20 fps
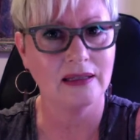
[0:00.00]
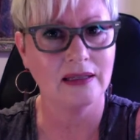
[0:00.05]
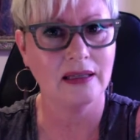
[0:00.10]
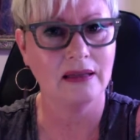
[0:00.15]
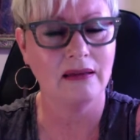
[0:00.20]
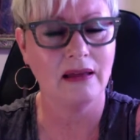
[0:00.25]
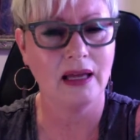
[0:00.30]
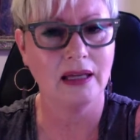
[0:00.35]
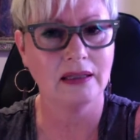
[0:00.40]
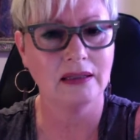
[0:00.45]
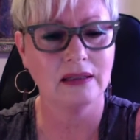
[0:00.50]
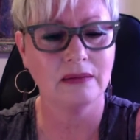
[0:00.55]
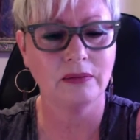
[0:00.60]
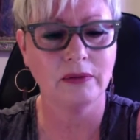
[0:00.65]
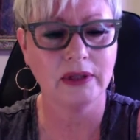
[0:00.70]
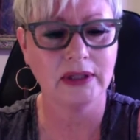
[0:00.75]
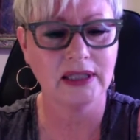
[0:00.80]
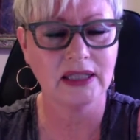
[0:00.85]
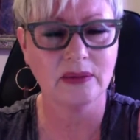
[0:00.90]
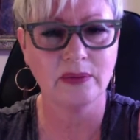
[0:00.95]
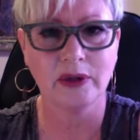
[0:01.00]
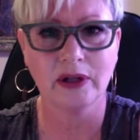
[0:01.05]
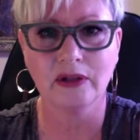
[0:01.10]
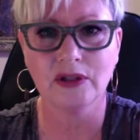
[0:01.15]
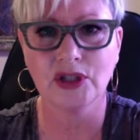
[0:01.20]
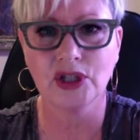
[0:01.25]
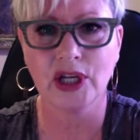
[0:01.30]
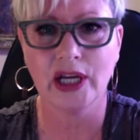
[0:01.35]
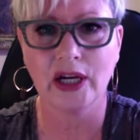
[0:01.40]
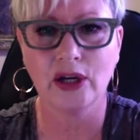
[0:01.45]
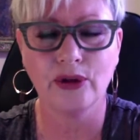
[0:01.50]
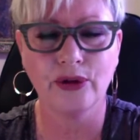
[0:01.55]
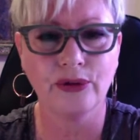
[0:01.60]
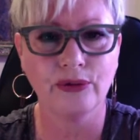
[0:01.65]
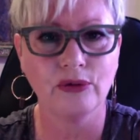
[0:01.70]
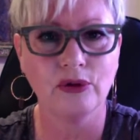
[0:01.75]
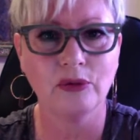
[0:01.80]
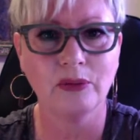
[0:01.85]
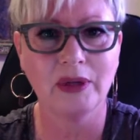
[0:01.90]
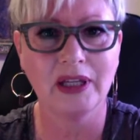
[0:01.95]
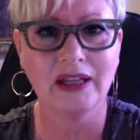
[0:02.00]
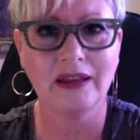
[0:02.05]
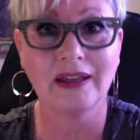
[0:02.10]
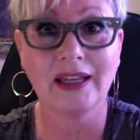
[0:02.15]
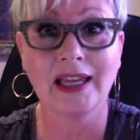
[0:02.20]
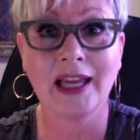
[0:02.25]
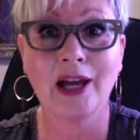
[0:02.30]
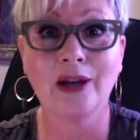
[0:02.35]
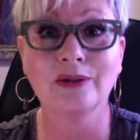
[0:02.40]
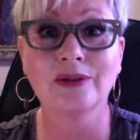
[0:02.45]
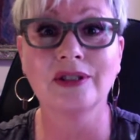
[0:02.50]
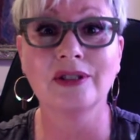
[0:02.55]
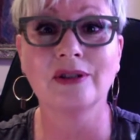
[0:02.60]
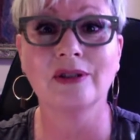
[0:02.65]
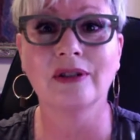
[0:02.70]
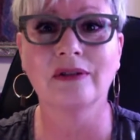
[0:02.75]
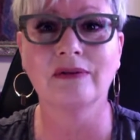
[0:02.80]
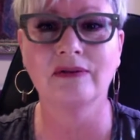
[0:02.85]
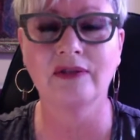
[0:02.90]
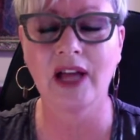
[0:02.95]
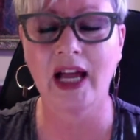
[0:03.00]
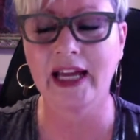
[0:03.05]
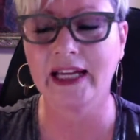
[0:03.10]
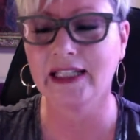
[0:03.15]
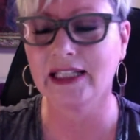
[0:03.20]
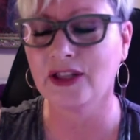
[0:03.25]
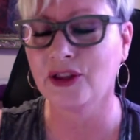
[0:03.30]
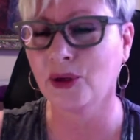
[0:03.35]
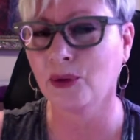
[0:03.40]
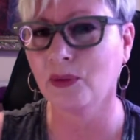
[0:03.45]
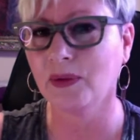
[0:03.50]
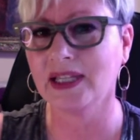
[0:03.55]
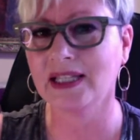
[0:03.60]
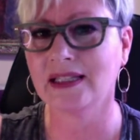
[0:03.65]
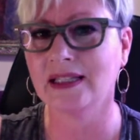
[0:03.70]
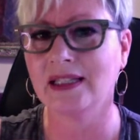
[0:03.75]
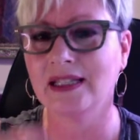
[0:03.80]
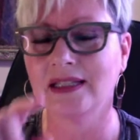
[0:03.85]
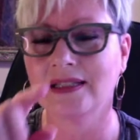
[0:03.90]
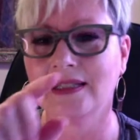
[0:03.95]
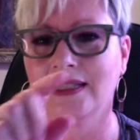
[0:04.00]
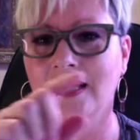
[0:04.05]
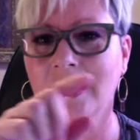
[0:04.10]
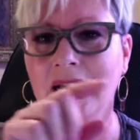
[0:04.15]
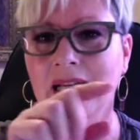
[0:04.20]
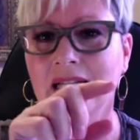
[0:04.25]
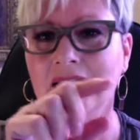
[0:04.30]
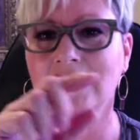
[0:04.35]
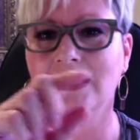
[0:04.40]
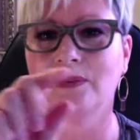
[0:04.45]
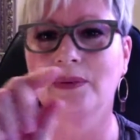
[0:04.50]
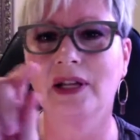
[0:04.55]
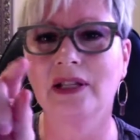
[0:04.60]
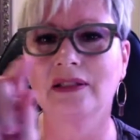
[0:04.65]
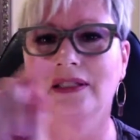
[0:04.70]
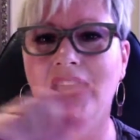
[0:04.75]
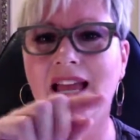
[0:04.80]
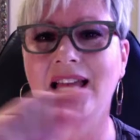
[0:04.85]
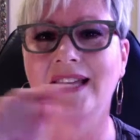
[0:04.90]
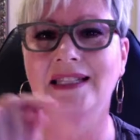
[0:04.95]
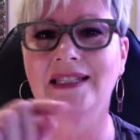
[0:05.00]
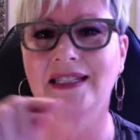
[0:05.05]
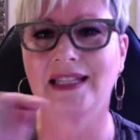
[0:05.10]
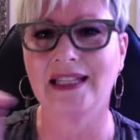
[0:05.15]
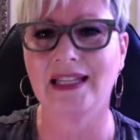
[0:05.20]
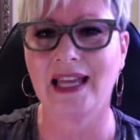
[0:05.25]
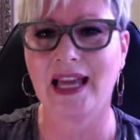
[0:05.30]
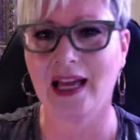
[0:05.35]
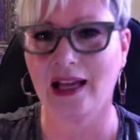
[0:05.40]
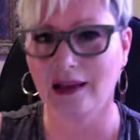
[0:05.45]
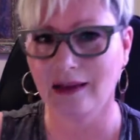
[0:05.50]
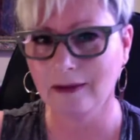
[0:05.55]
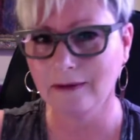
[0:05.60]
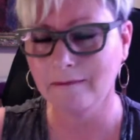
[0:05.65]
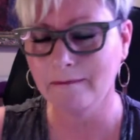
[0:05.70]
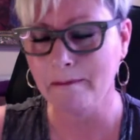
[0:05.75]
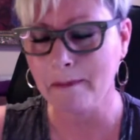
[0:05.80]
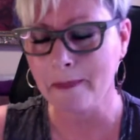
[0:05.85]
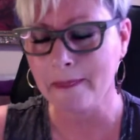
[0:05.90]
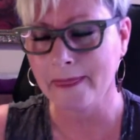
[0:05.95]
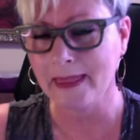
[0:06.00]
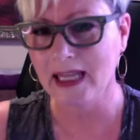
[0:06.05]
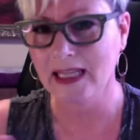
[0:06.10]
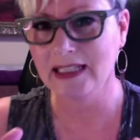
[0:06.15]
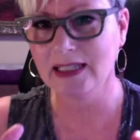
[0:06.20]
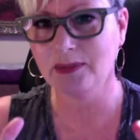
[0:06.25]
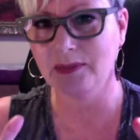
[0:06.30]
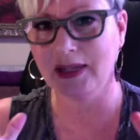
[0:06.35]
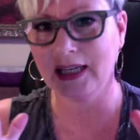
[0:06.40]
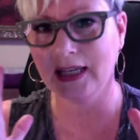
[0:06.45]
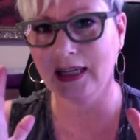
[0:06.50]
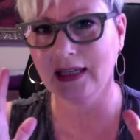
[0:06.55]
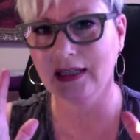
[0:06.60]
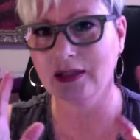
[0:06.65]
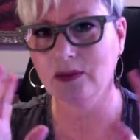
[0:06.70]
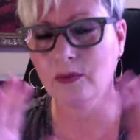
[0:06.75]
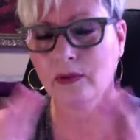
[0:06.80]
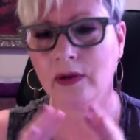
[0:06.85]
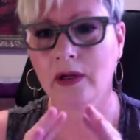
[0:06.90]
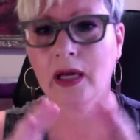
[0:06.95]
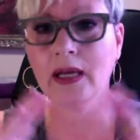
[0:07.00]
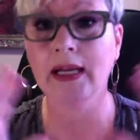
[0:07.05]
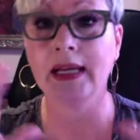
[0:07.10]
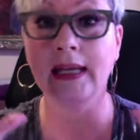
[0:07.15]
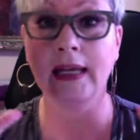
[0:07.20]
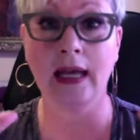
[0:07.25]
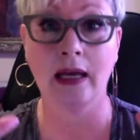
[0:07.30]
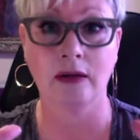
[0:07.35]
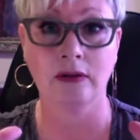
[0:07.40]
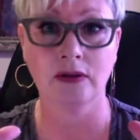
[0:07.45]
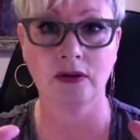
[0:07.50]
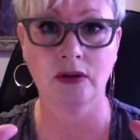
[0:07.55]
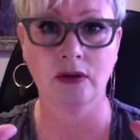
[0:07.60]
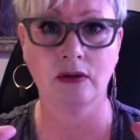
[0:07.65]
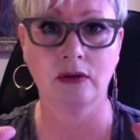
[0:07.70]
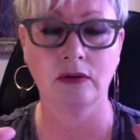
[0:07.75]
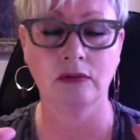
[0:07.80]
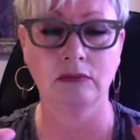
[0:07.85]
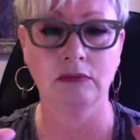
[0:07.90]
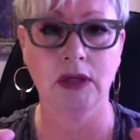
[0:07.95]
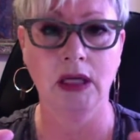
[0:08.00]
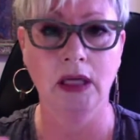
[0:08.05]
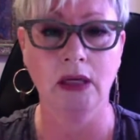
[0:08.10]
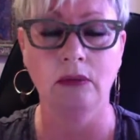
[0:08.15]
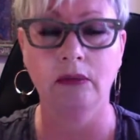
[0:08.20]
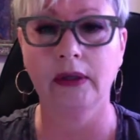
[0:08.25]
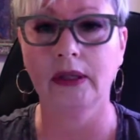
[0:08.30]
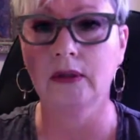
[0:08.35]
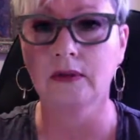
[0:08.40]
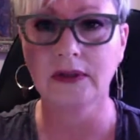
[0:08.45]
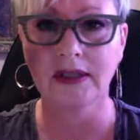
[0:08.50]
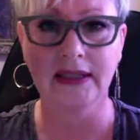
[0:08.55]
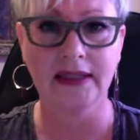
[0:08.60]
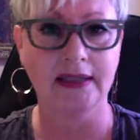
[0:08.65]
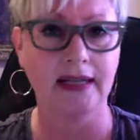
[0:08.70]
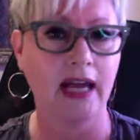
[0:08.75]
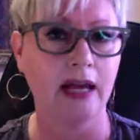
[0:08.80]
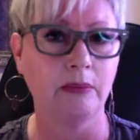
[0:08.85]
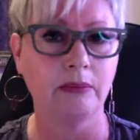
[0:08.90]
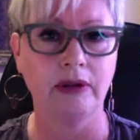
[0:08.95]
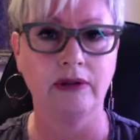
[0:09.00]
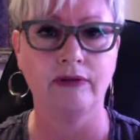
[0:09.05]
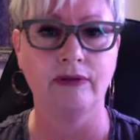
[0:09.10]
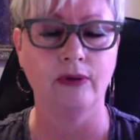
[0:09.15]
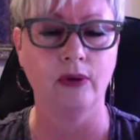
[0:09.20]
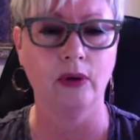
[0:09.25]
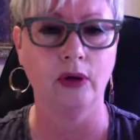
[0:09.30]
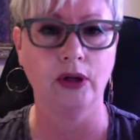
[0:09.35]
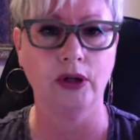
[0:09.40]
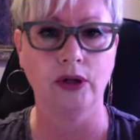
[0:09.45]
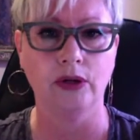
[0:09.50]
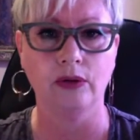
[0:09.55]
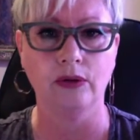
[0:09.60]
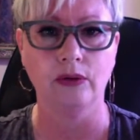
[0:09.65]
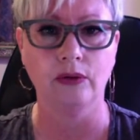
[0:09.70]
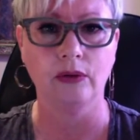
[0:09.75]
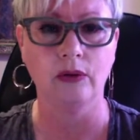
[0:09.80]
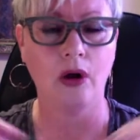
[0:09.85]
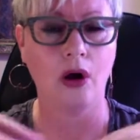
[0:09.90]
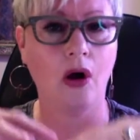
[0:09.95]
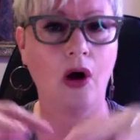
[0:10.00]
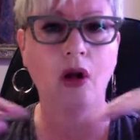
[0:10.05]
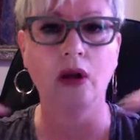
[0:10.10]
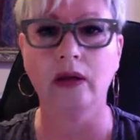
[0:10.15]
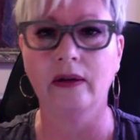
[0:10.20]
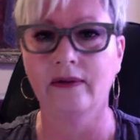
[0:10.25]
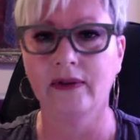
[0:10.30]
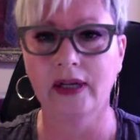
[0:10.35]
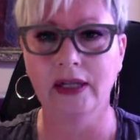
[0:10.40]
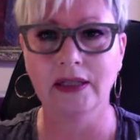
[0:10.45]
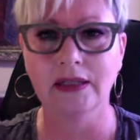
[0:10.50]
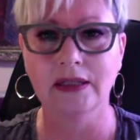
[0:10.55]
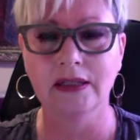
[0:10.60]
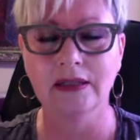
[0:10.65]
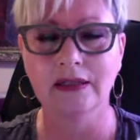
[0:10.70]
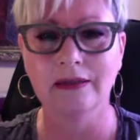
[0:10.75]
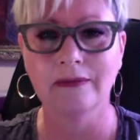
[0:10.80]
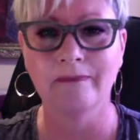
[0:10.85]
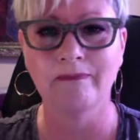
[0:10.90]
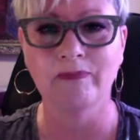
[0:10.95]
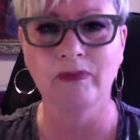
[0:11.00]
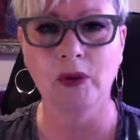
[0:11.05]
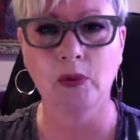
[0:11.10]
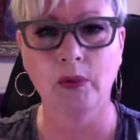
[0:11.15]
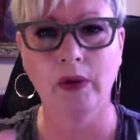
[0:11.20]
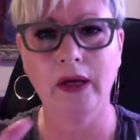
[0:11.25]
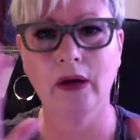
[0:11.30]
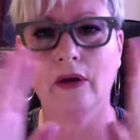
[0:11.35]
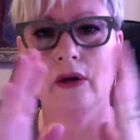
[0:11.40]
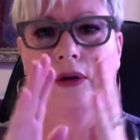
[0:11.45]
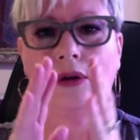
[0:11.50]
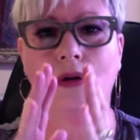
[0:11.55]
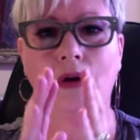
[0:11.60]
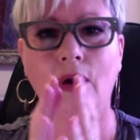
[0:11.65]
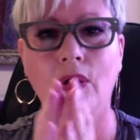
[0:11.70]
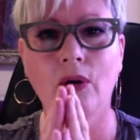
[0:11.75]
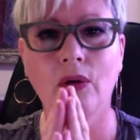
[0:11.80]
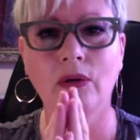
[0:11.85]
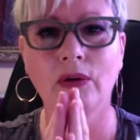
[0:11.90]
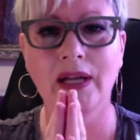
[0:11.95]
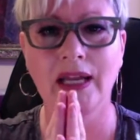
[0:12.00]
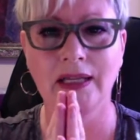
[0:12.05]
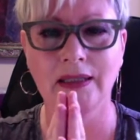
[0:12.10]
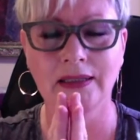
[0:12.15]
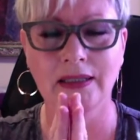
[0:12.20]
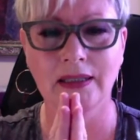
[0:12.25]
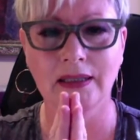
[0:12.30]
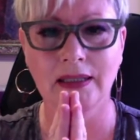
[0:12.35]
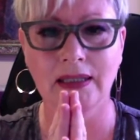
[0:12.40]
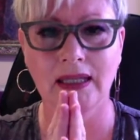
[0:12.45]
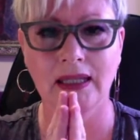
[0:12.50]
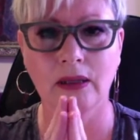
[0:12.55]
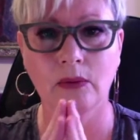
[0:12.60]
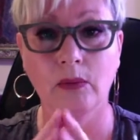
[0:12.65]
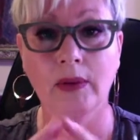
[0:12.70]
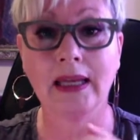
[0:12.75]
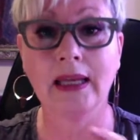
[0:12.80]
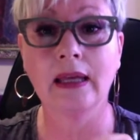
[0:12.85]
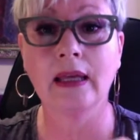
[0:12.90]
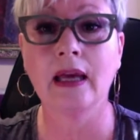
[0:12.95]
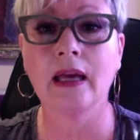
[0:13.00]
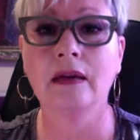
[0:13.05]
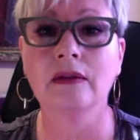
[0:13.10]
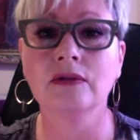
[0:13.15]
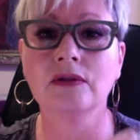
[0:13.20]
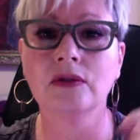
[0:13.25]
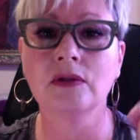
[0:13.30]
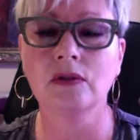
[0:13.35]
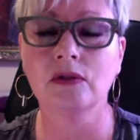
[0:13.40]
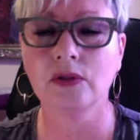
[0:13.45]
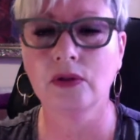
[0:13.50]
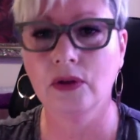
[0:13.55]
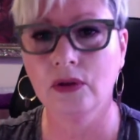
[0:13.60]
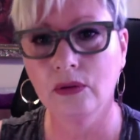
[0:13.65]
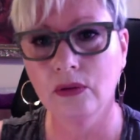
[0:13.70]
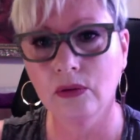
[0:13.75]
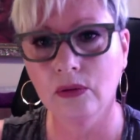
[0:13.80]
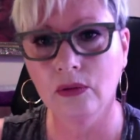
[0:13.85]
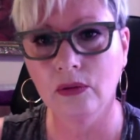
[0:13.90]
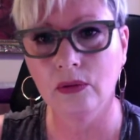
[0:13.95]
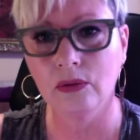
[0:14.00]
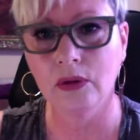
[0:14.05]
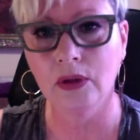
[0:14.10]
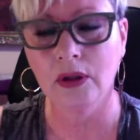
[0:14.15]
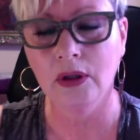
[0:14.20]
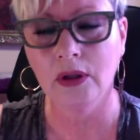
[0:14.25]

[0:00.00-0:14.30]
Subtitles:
and that's when Spirit channeled through me the Council of Light. And the reason it's spelled S-E-L is because we're not a council. We don't stand before you, all of us. We are our own entity, and we counsel you